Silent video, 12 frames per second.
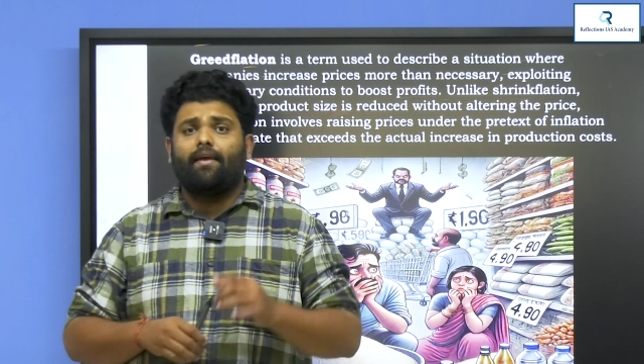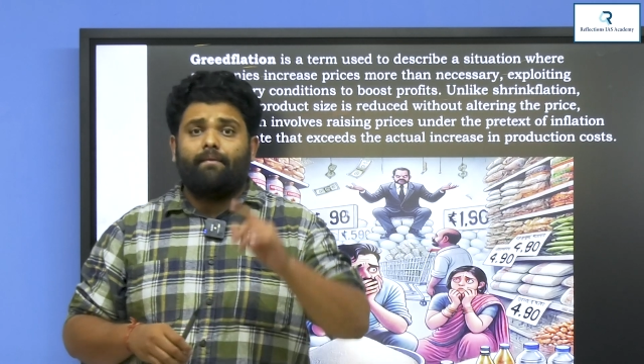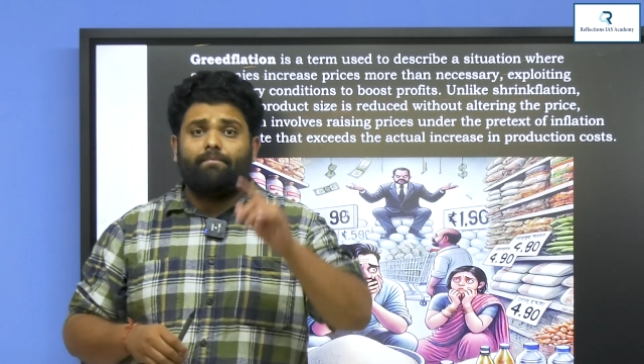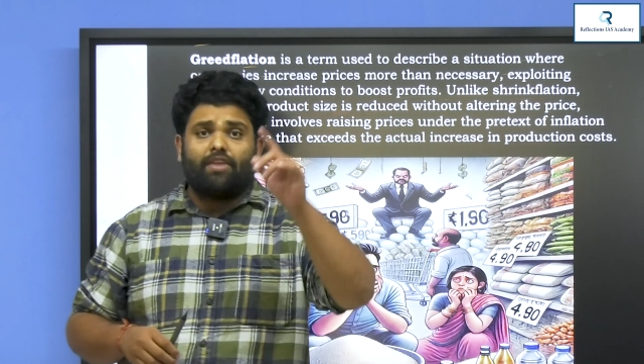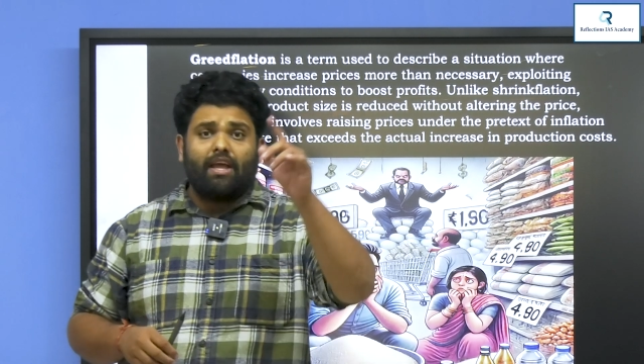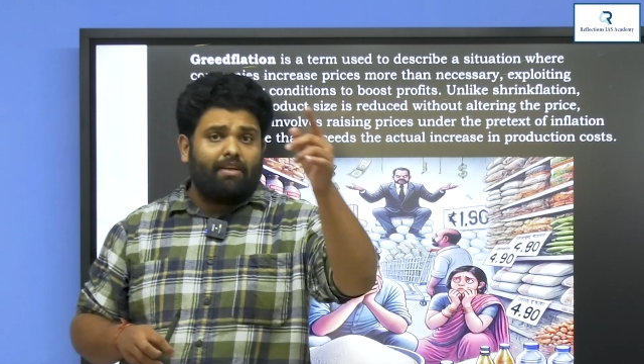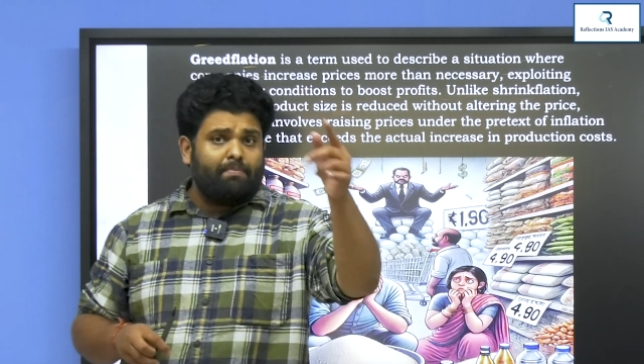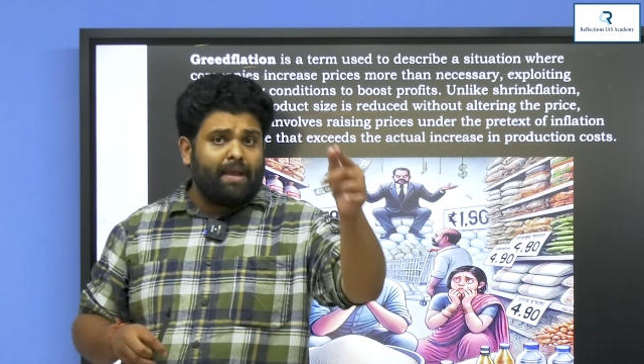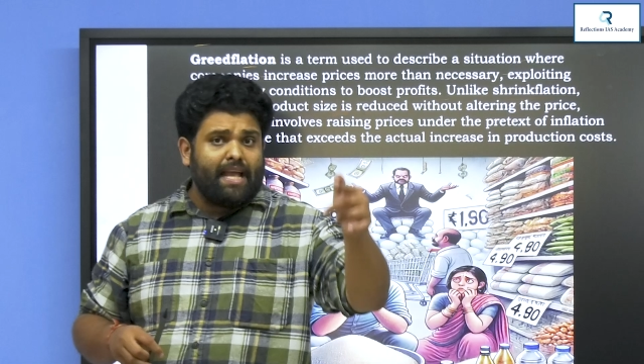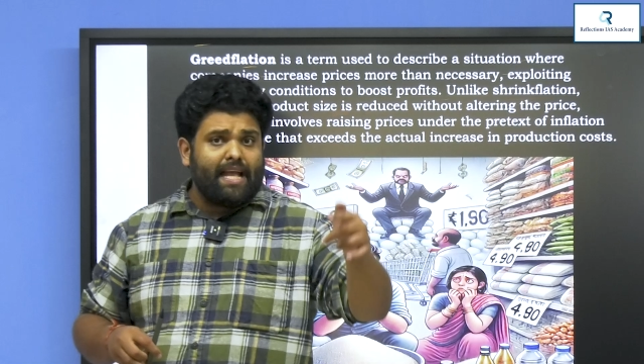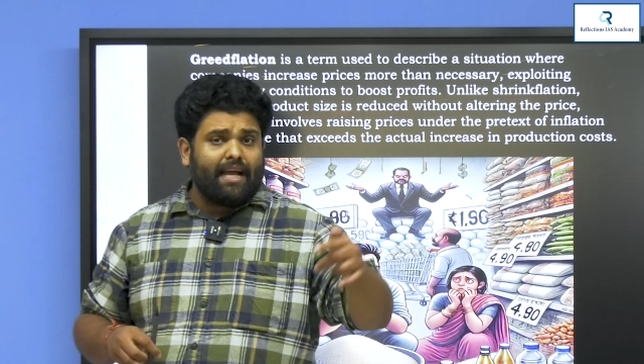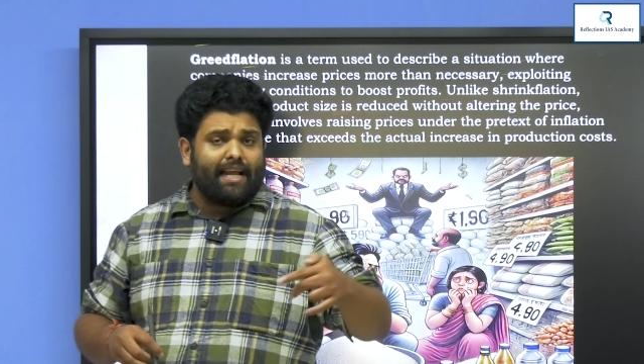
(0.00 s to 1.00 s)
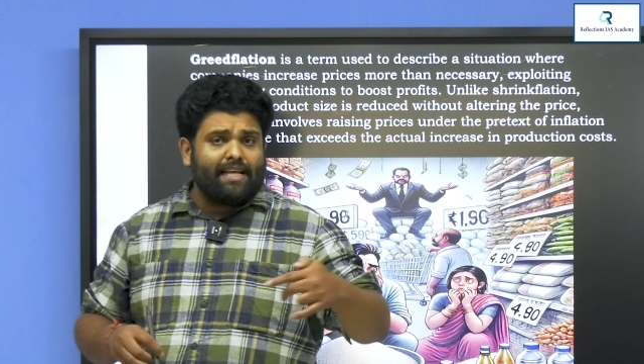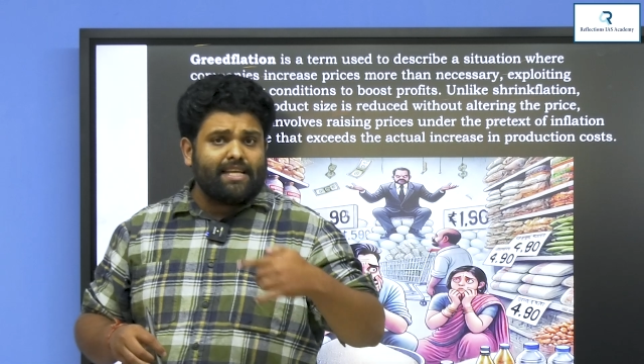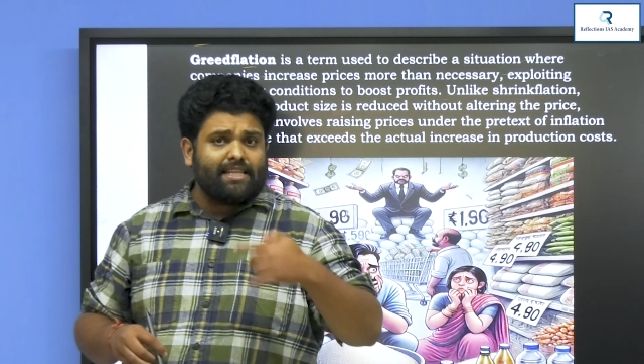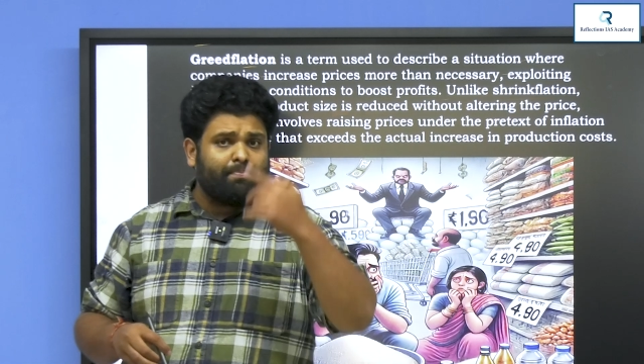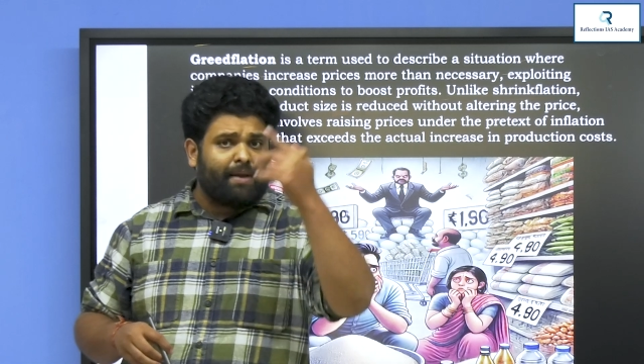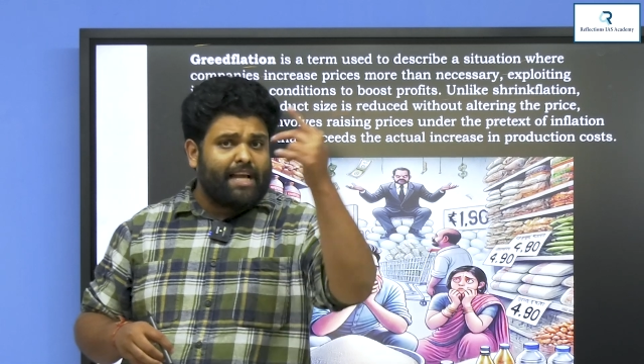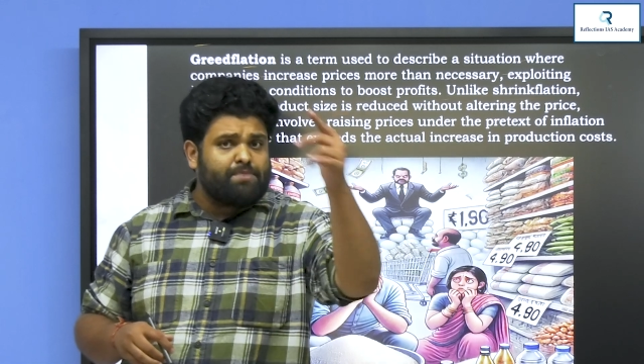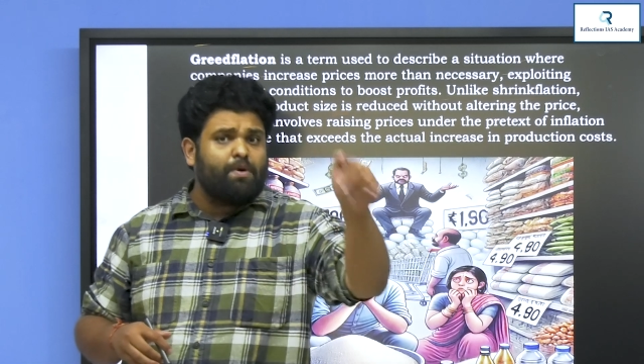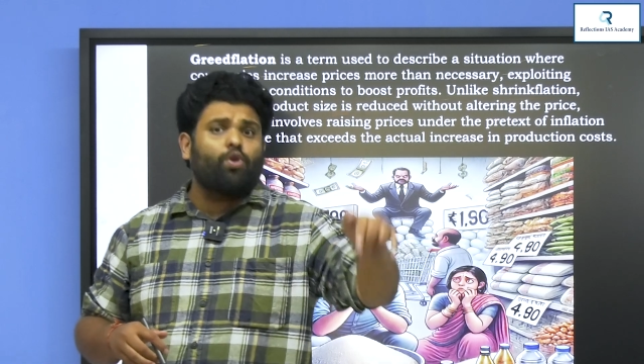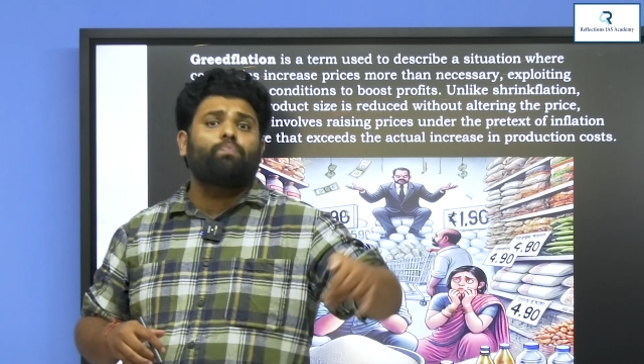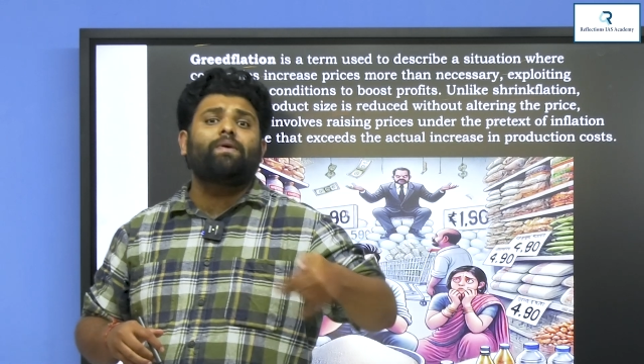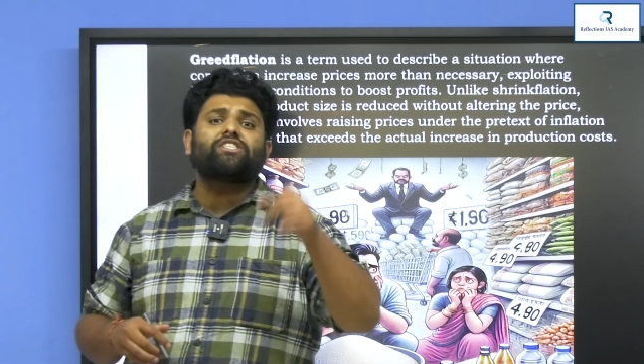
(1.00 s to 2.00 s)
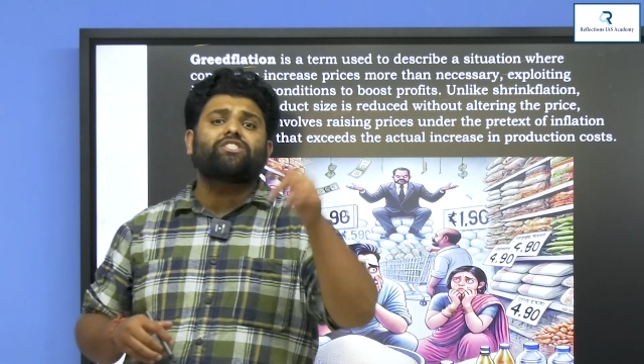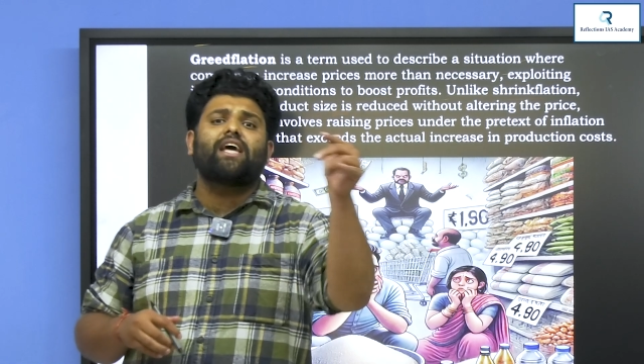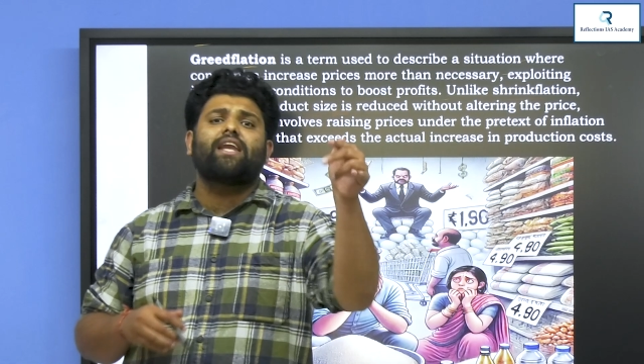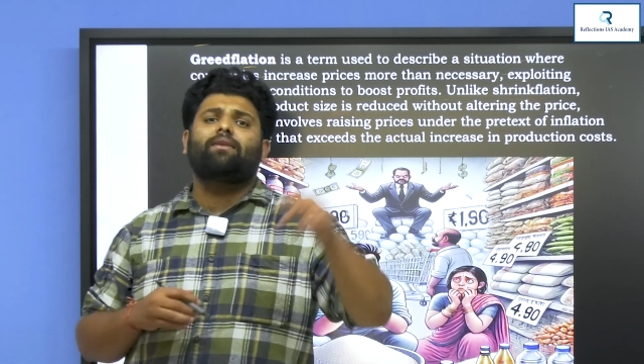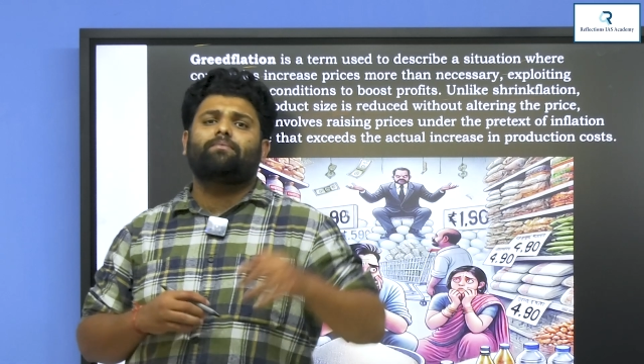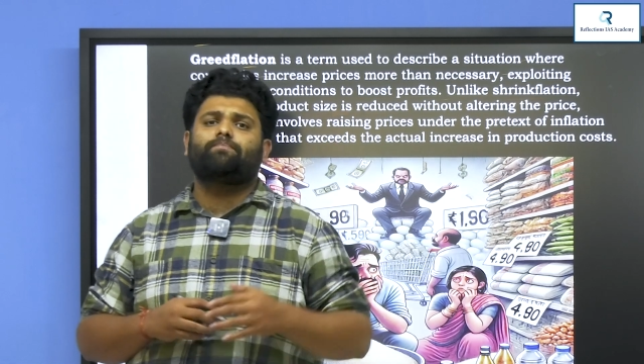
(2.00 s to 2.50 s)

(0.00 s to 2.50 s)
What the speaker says: they will be increasing the price by rupees 10.